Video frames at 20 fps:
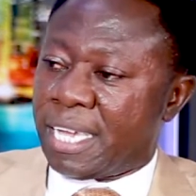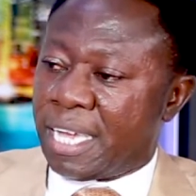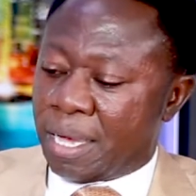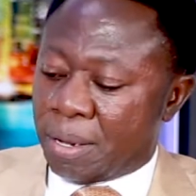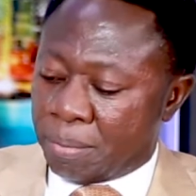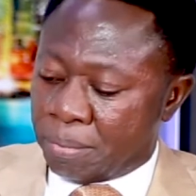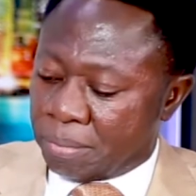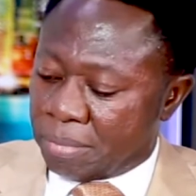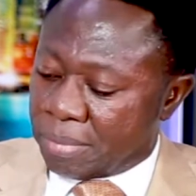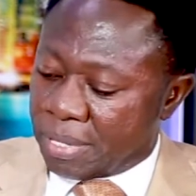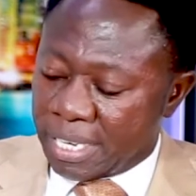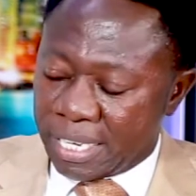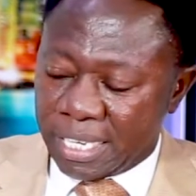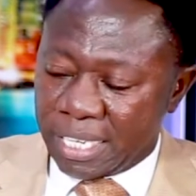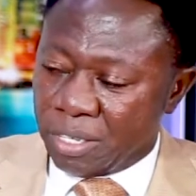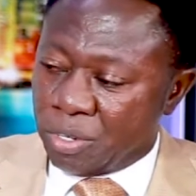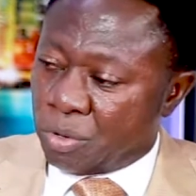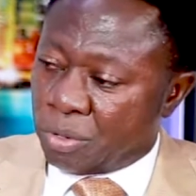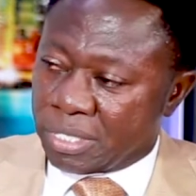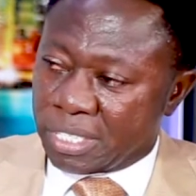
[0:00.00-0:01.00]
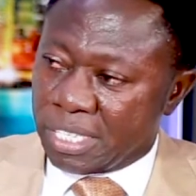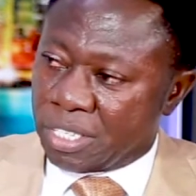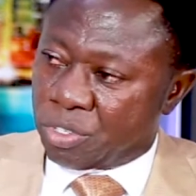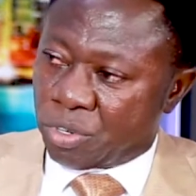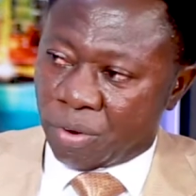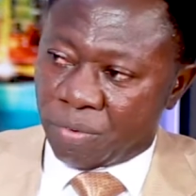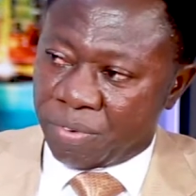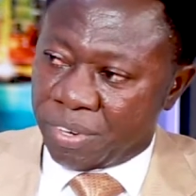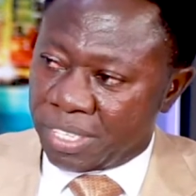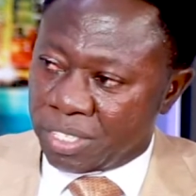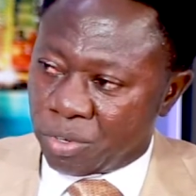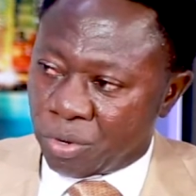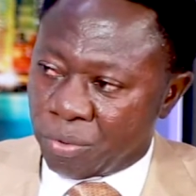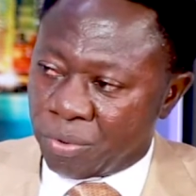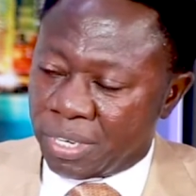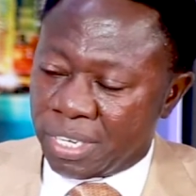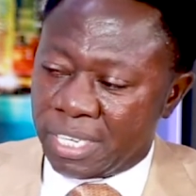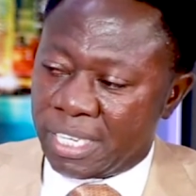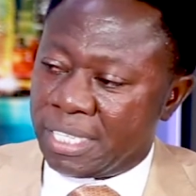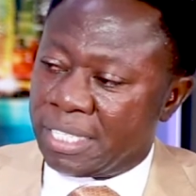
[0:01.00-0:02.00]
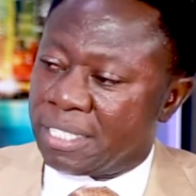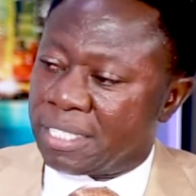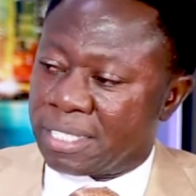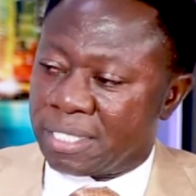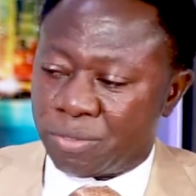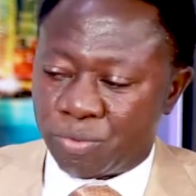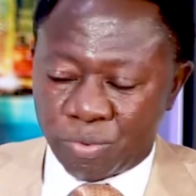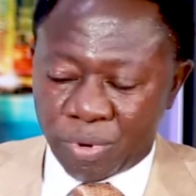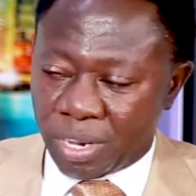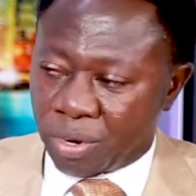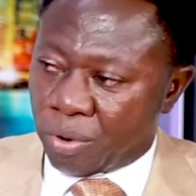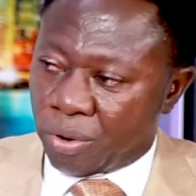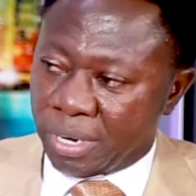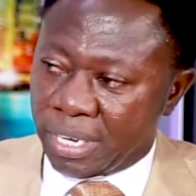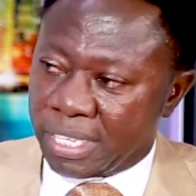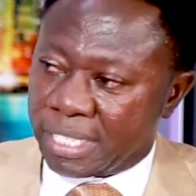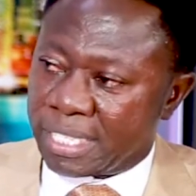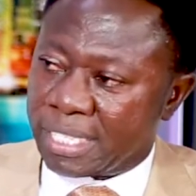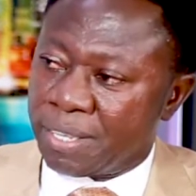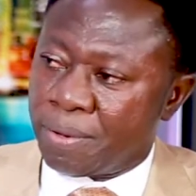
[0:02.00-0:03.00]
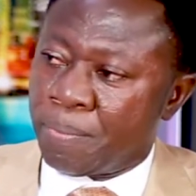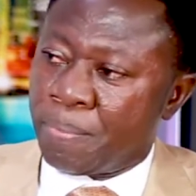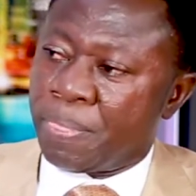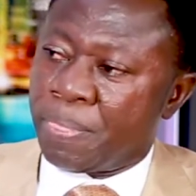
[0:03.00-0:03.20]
um, any notice of it or we didn't work on it,